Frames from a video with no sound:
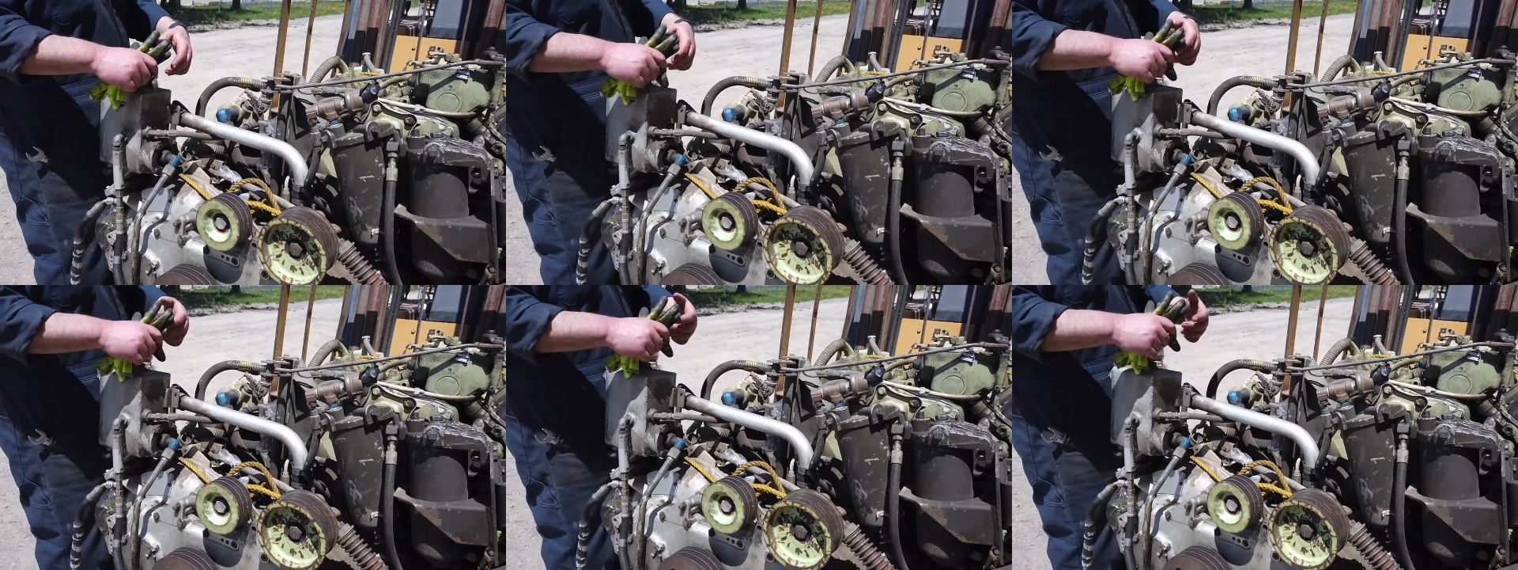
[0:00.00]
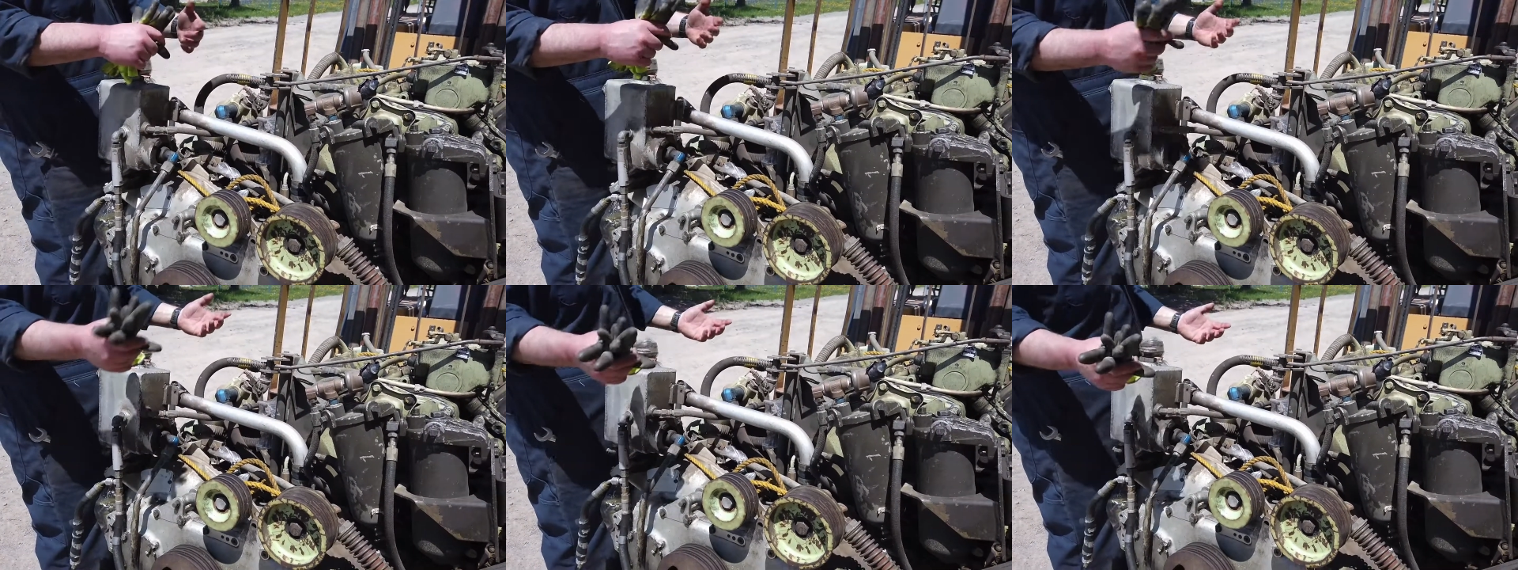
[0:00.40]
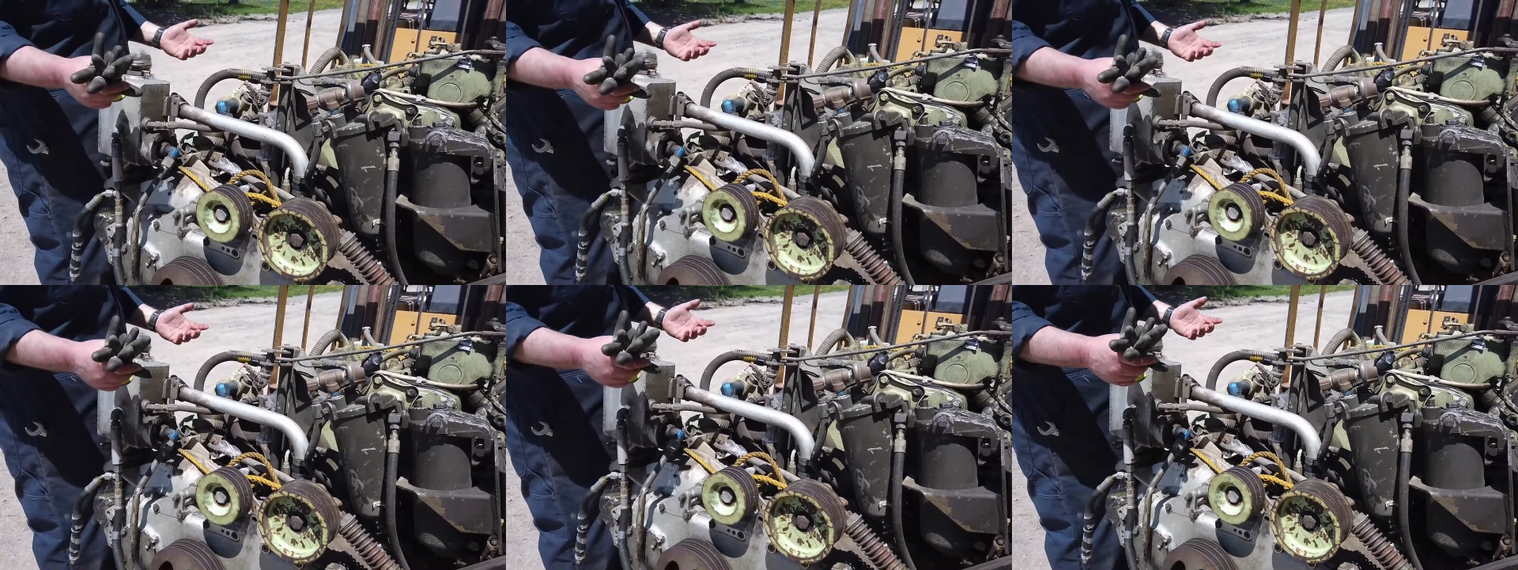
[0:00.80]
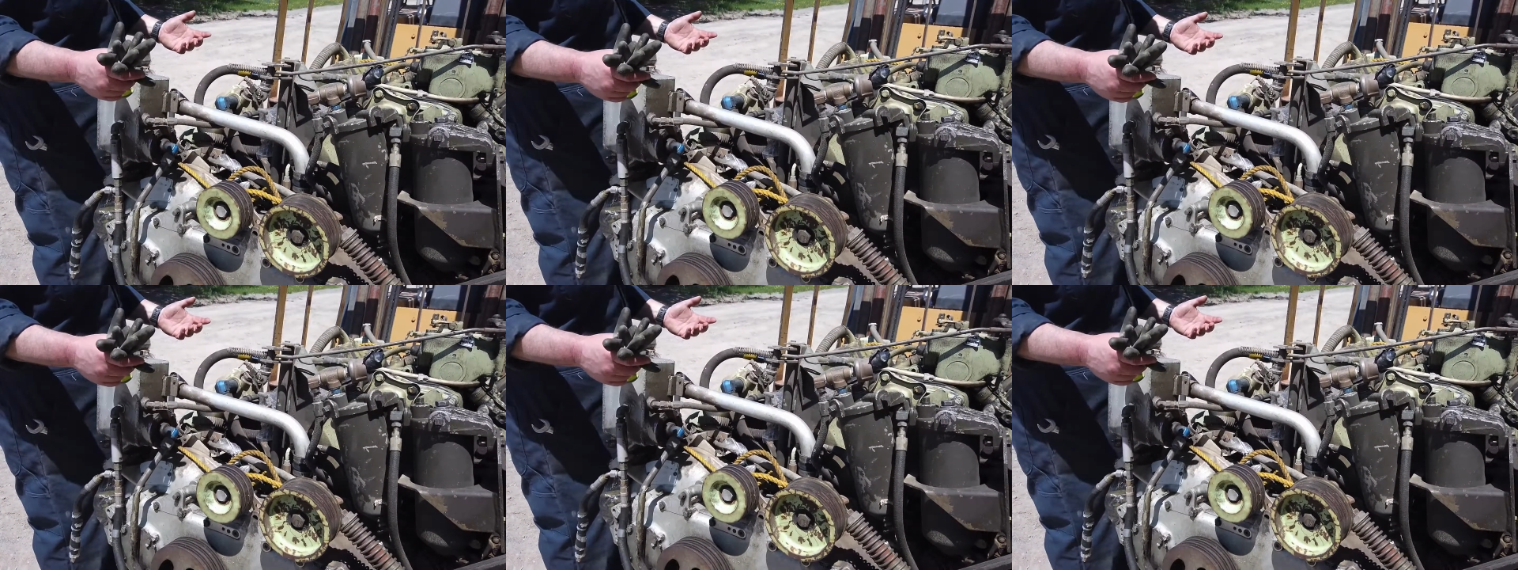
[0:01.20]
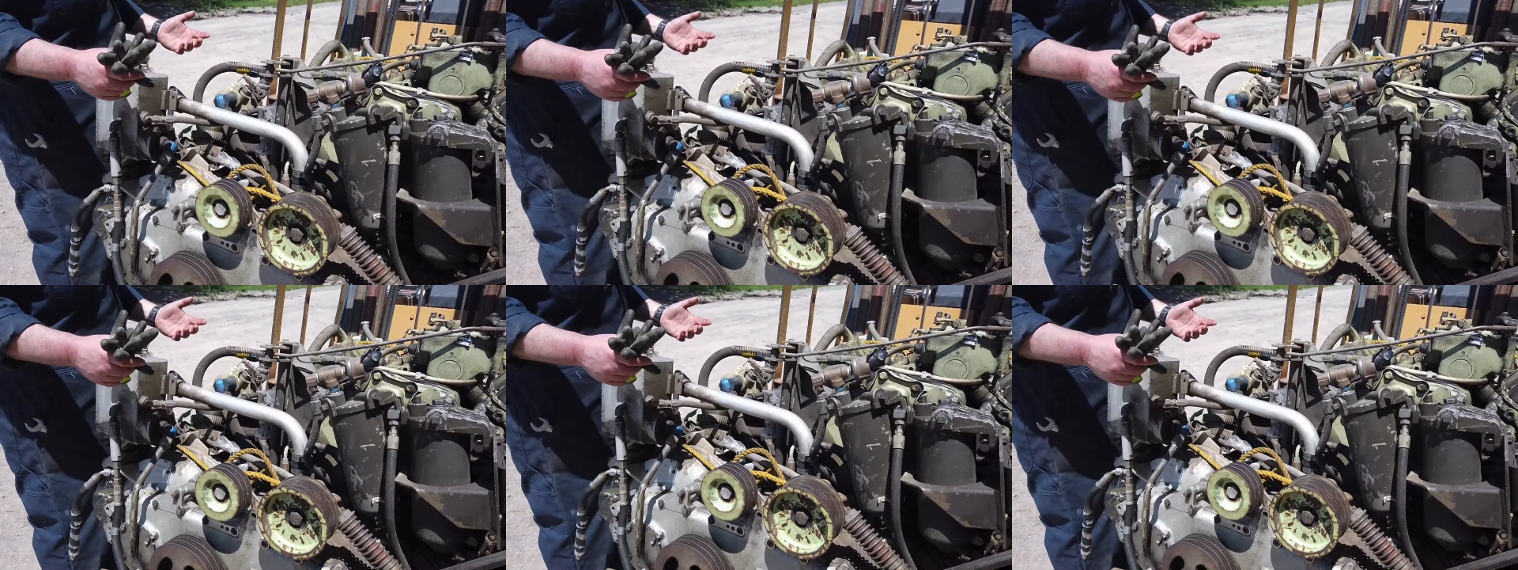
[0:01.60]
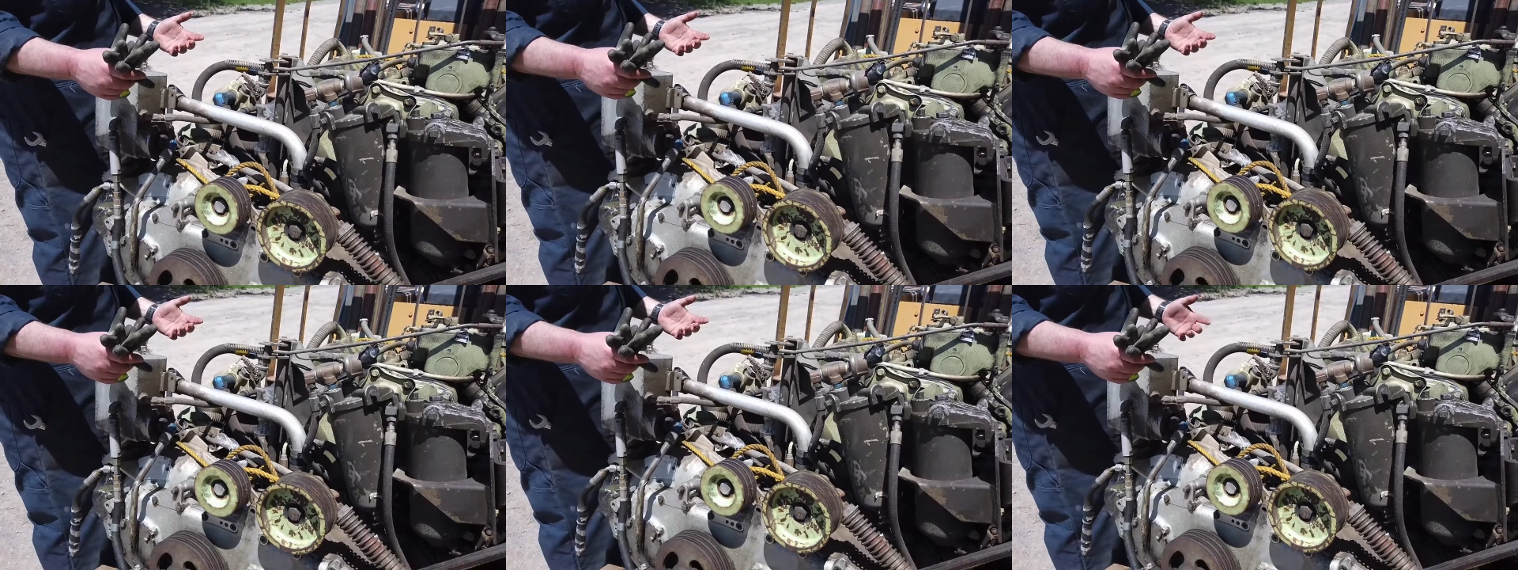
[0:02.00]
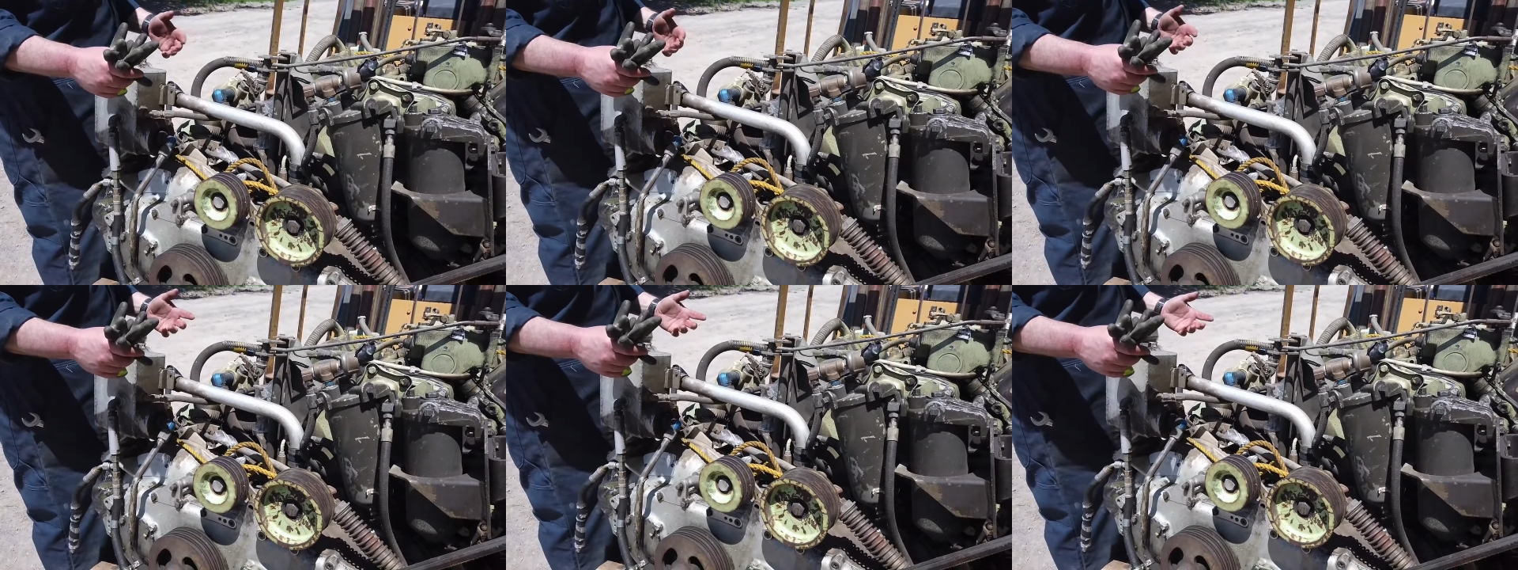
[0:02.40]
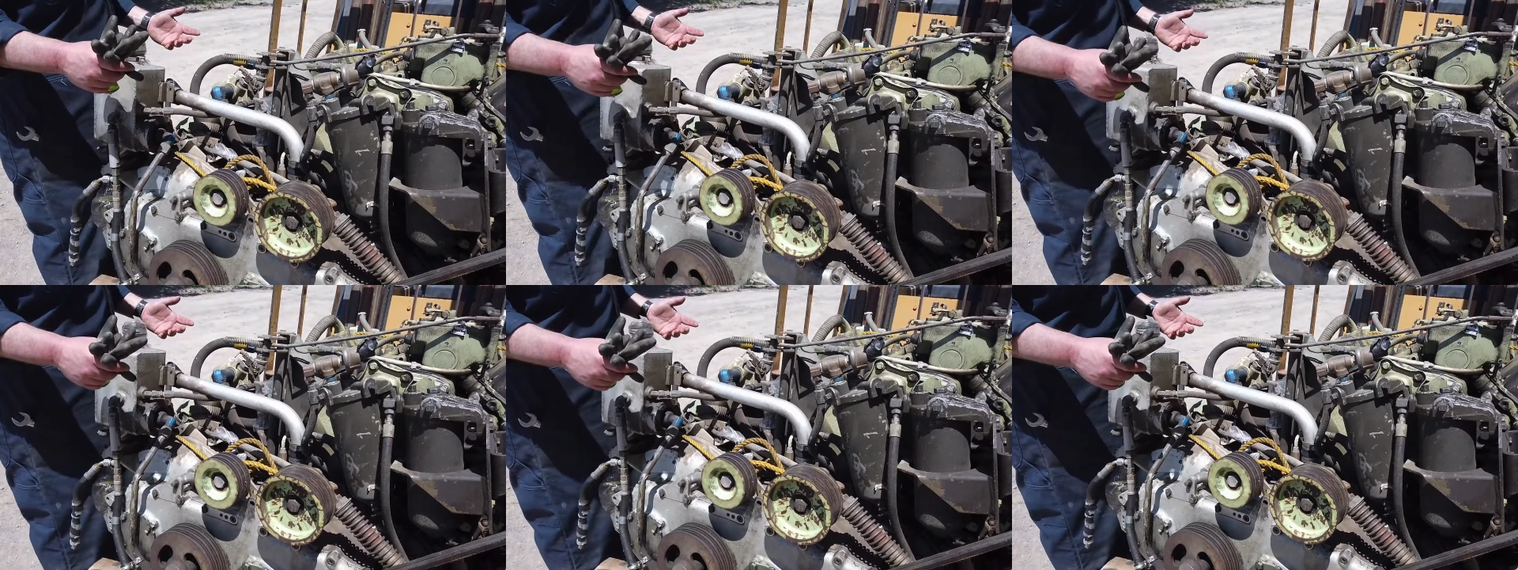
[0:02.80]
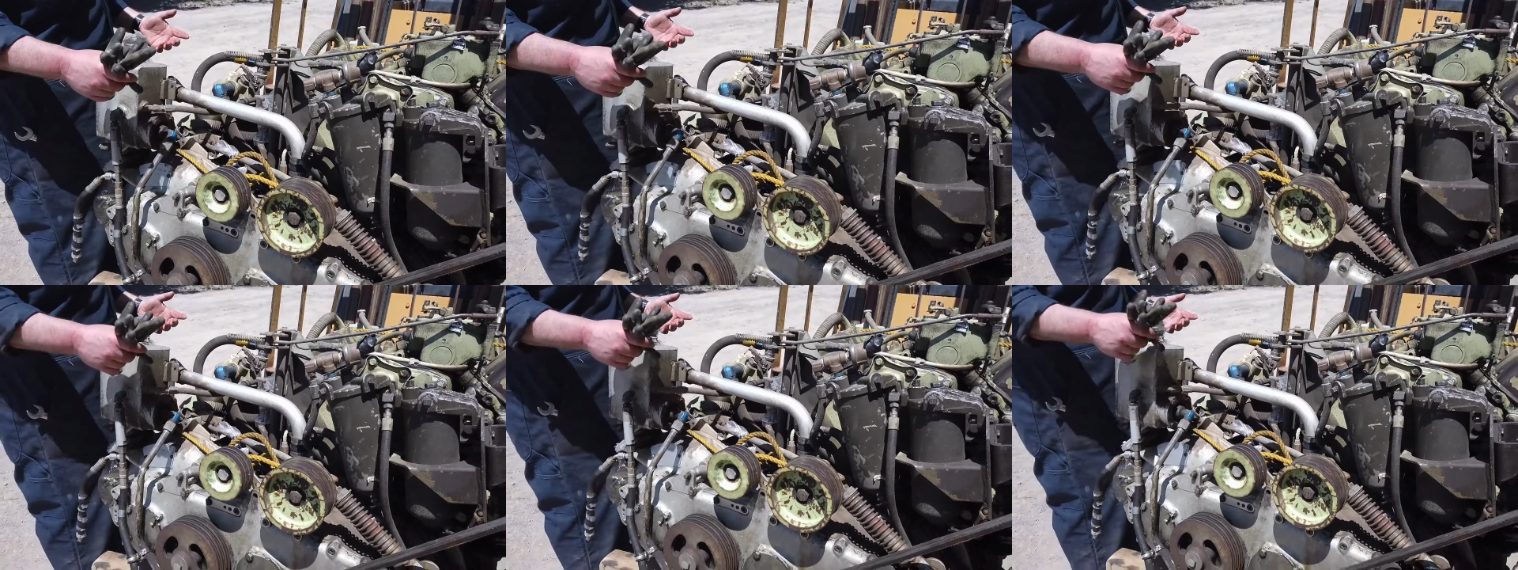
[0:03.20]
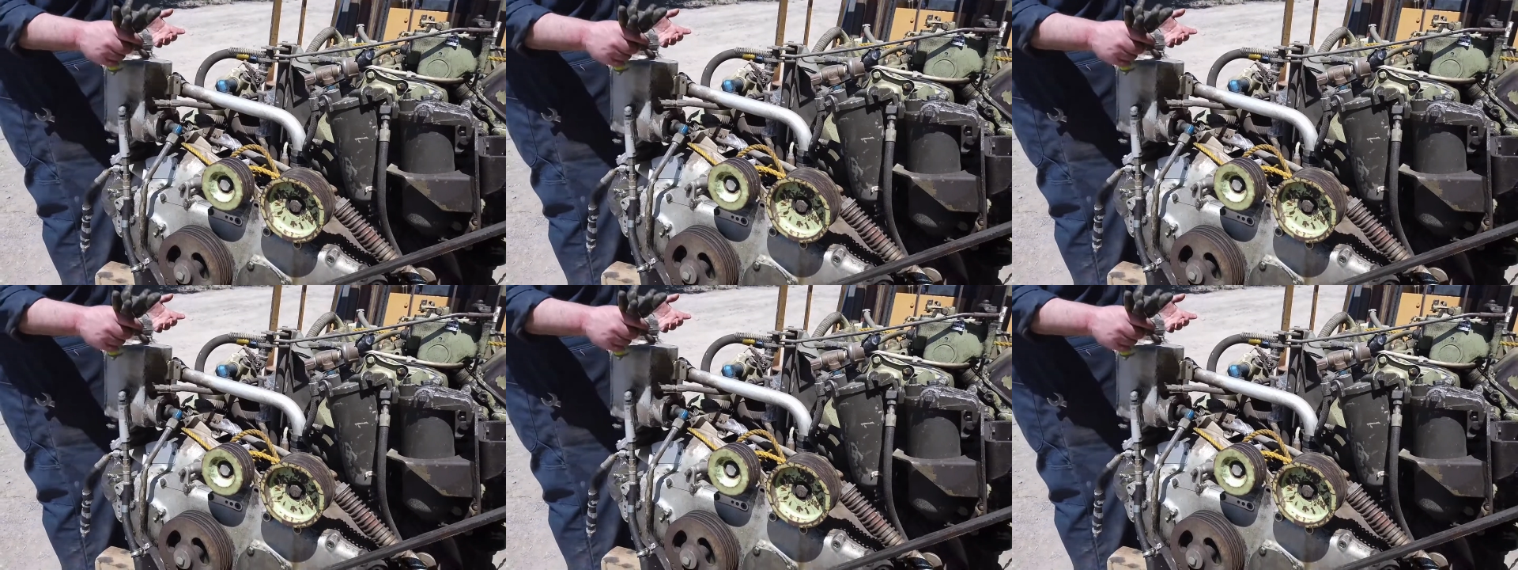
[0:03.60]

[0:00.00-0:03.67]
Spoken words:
(no speaker visible)